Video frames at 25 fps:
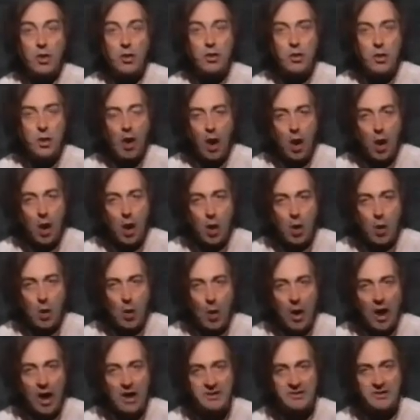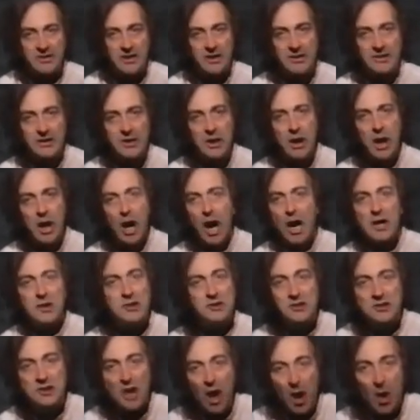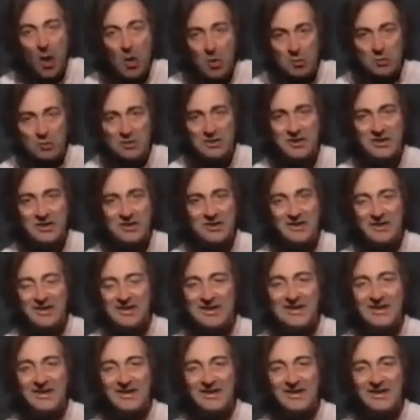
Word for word: No, I said. I don't.